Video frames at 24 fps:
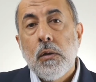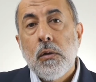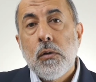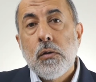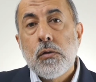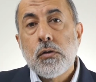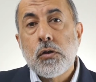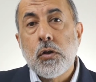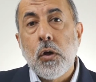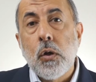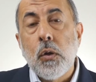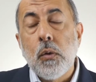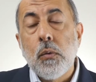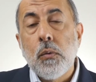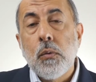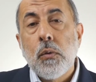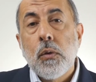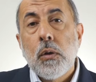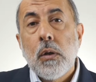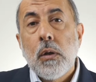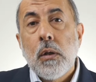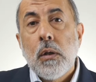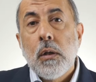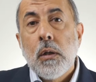So
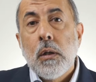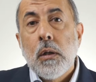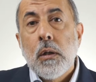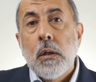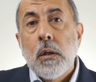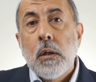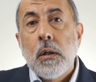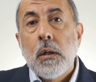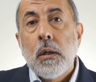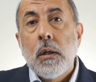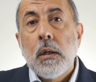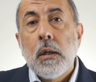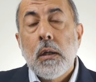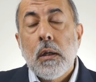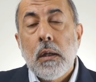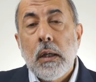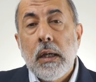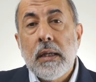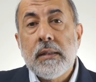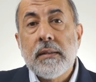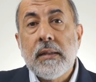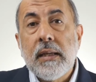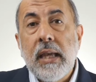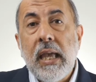
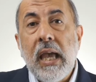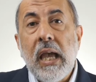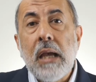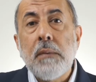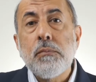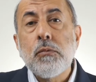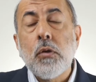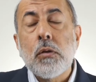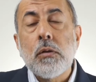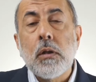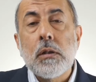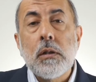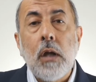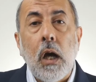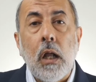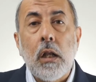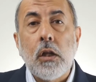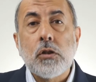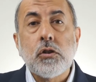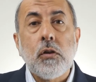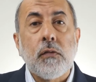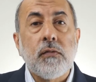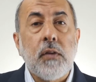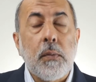it came to the
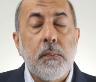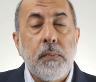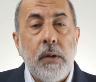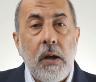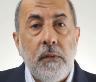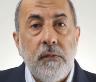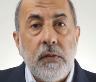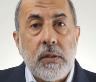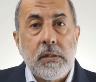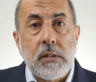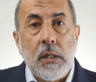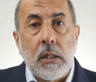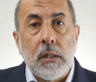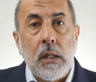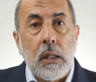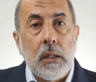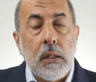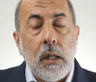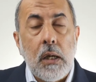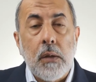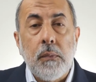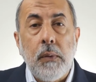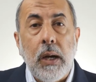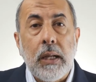knowledge of the Prophet sallallahu